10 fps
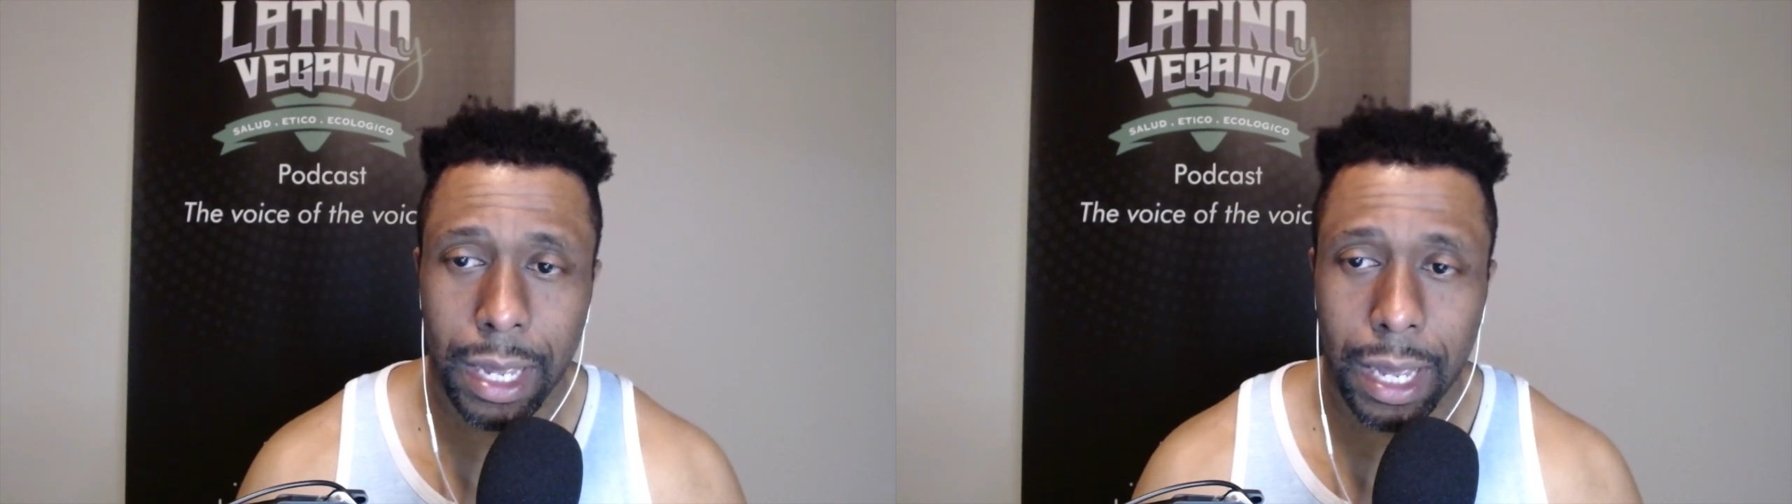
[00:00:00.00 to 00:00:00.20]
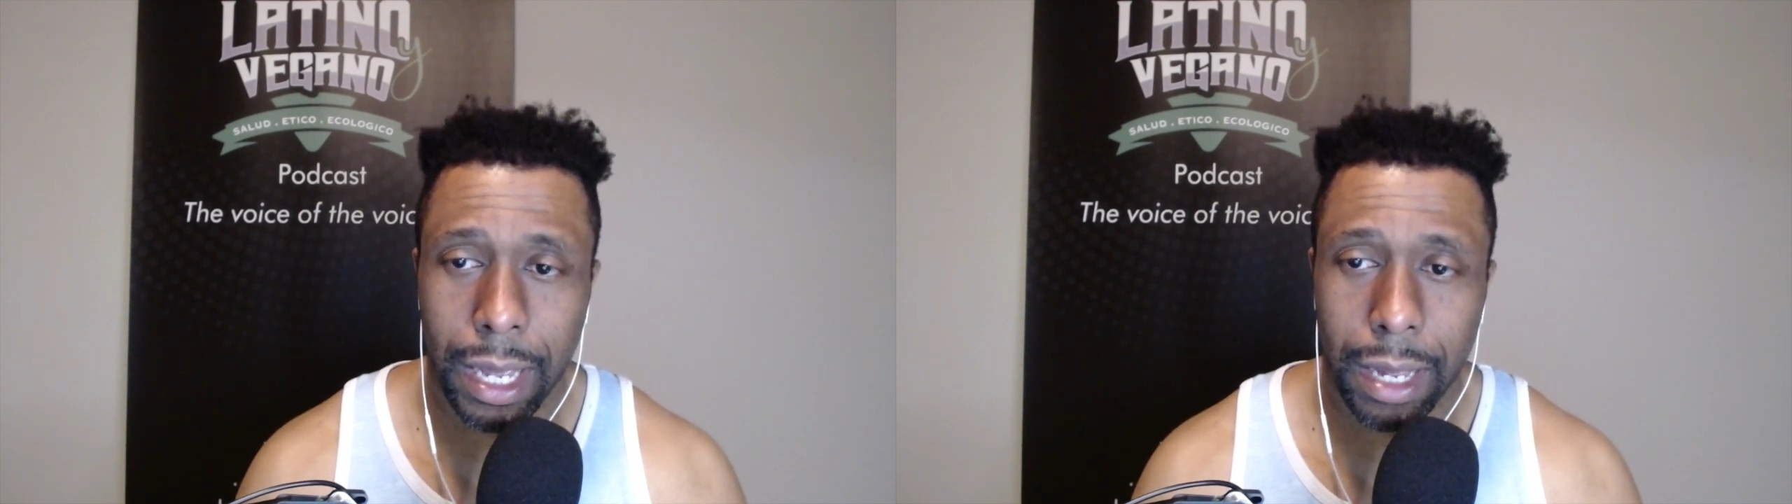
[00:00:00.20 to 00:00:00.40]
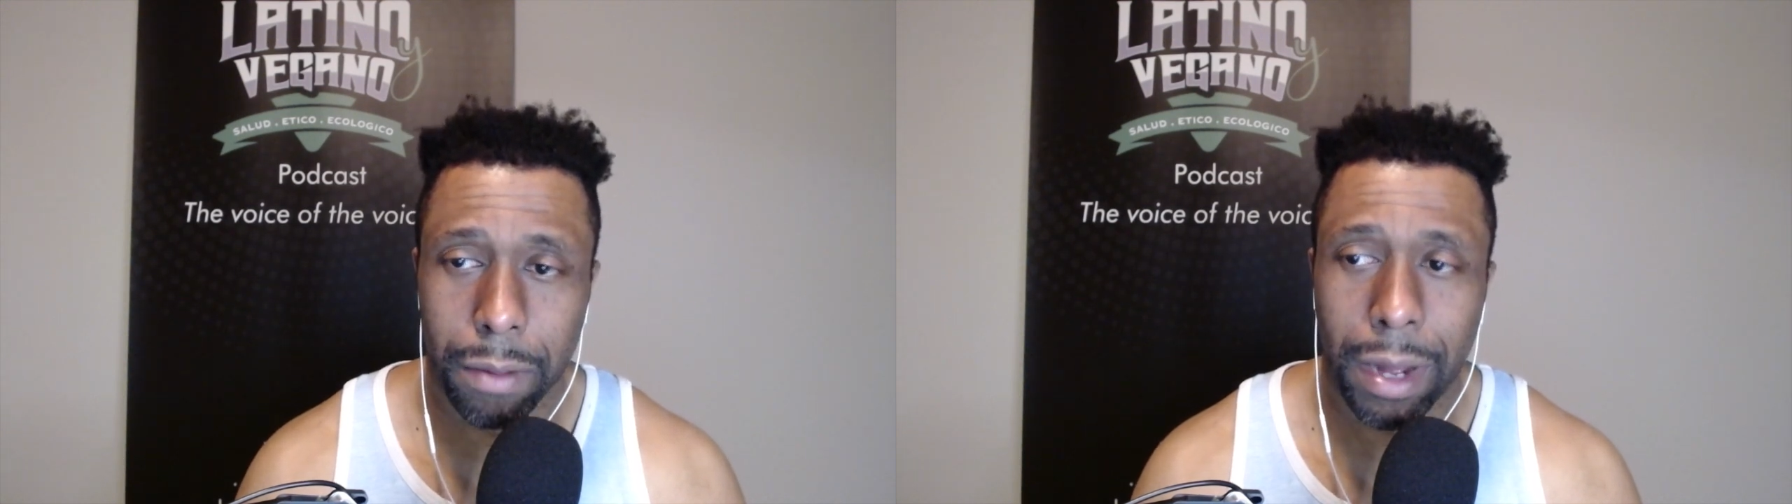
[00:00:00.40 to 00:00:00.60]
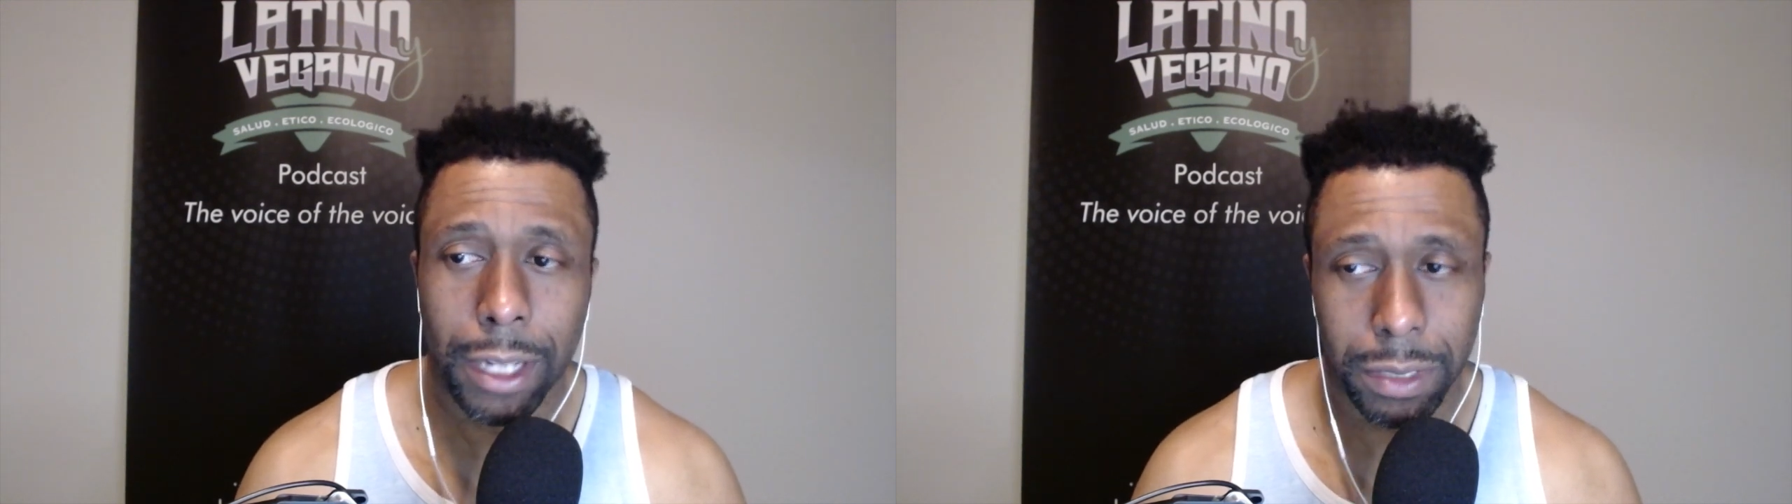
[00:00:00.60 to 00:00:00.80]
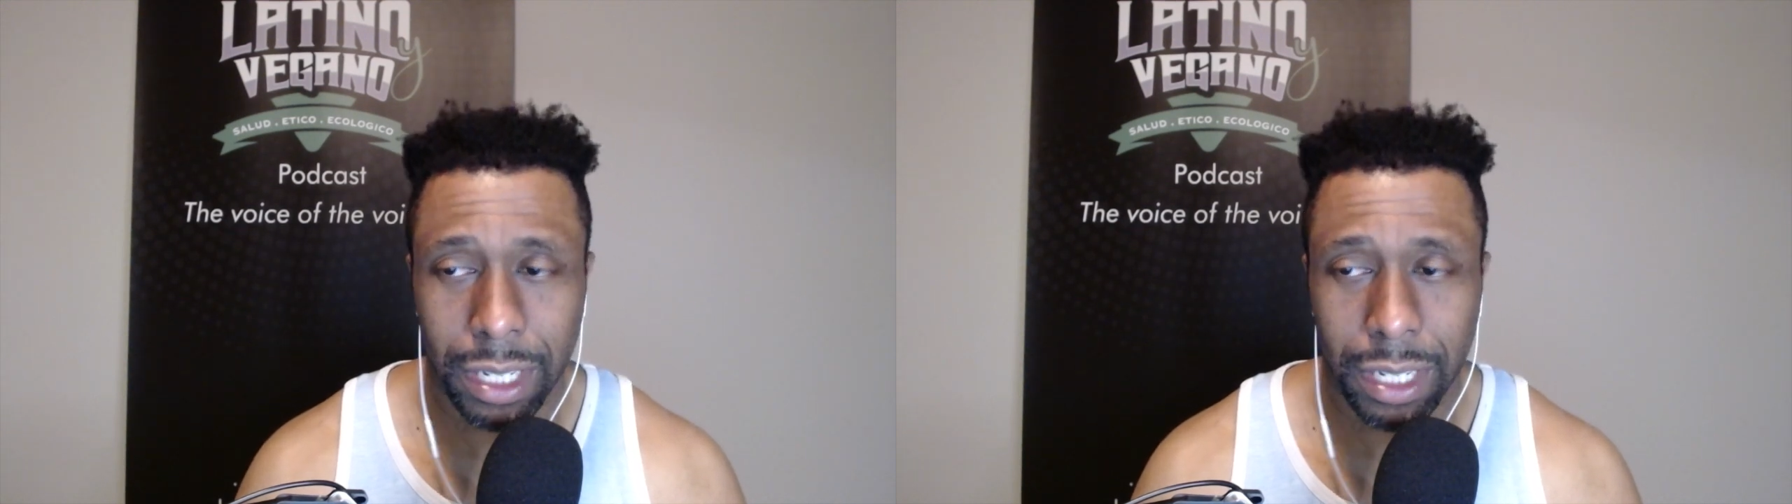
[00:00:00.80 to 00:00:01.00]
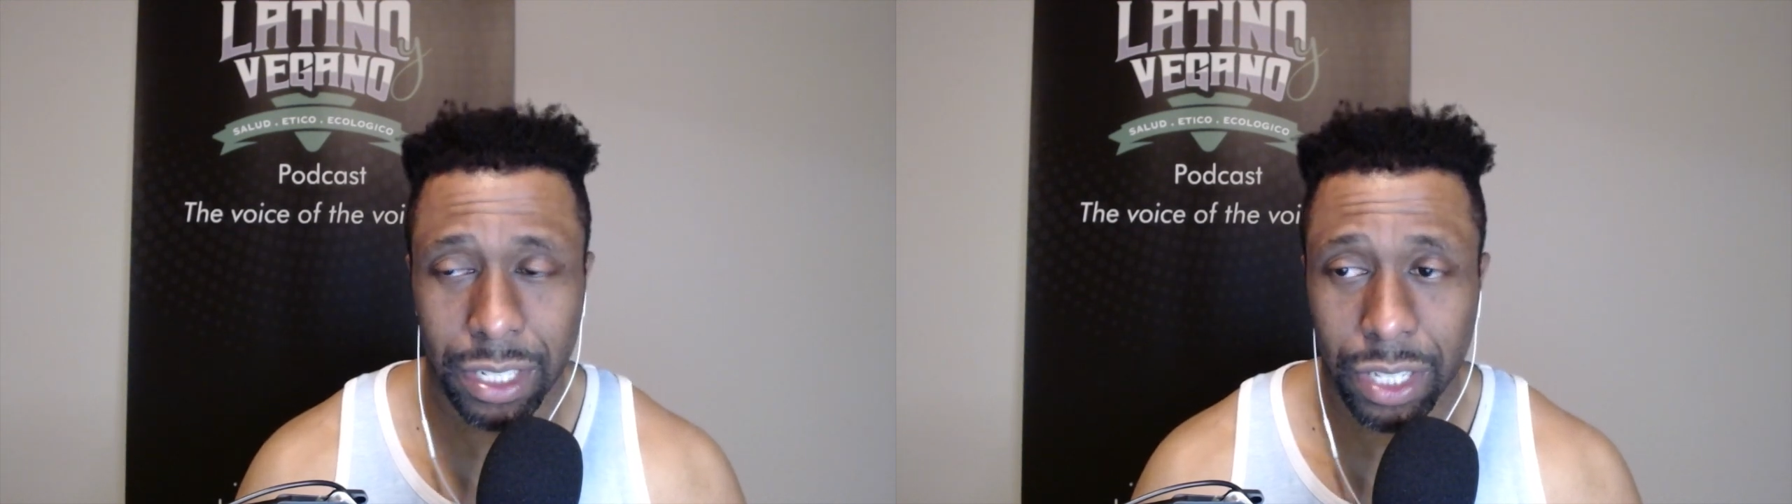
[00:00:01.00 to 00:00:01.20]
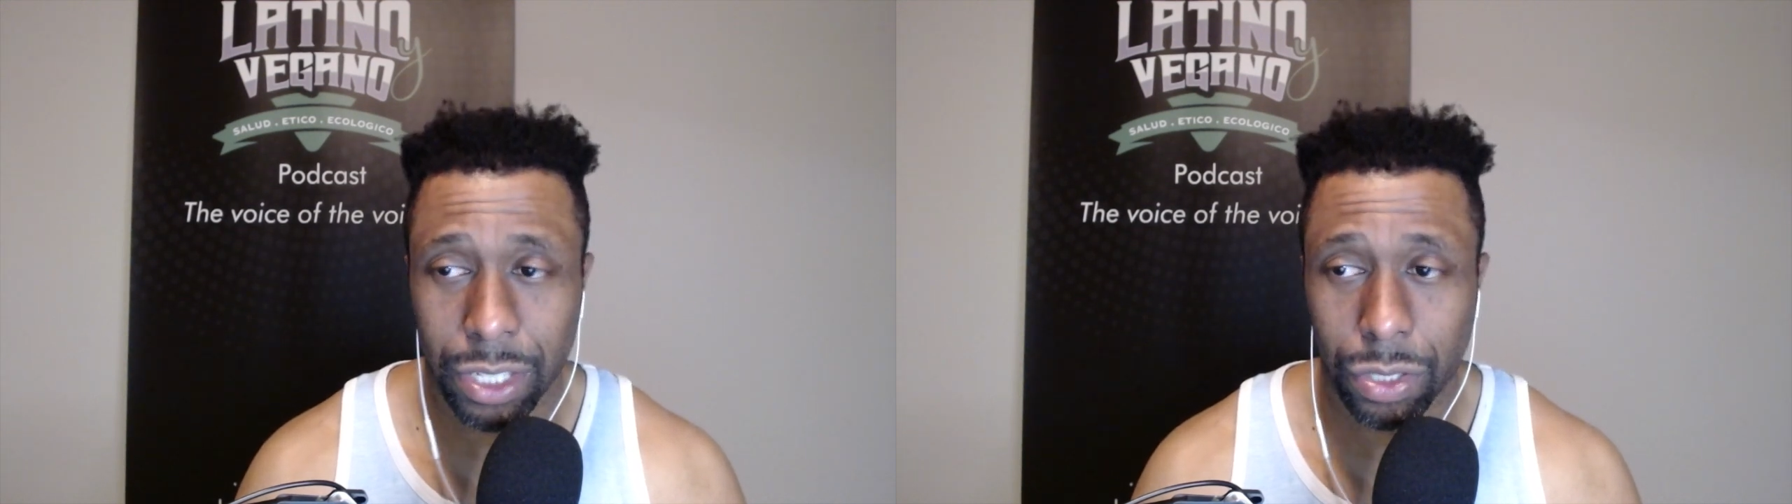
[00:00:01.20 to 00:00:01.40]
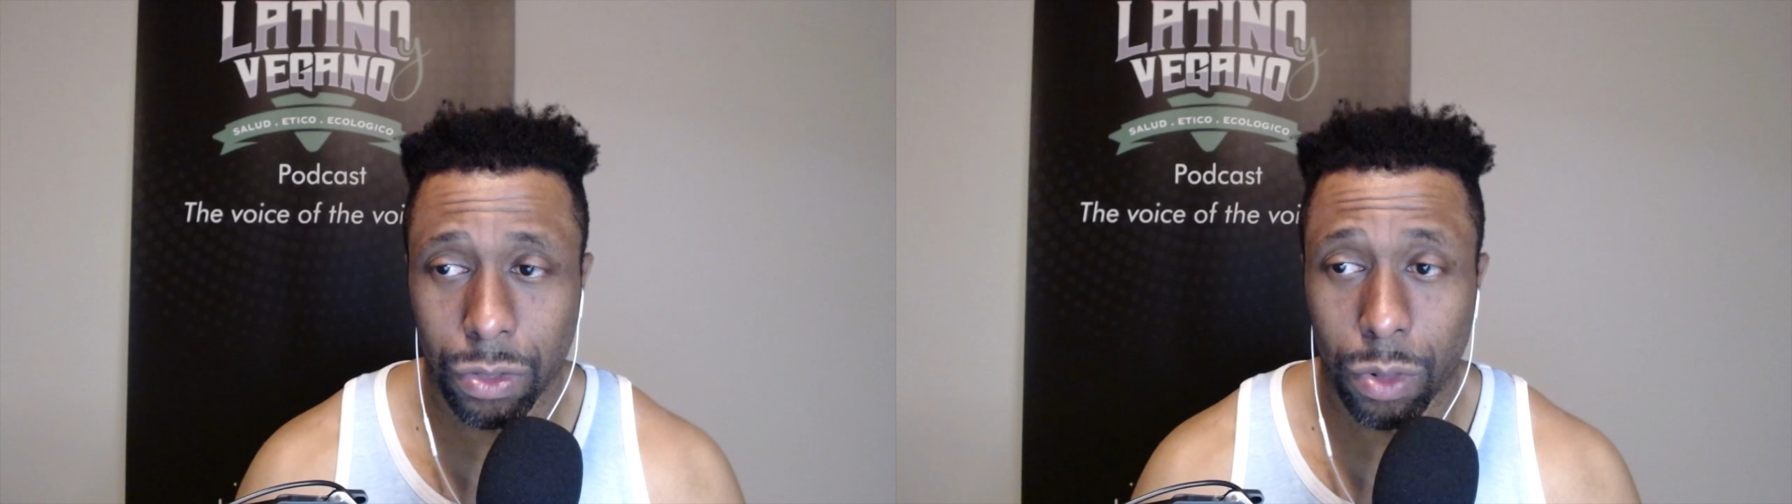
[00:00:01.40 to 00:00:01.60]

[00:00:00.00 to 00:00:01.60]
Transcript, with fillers: and my specialization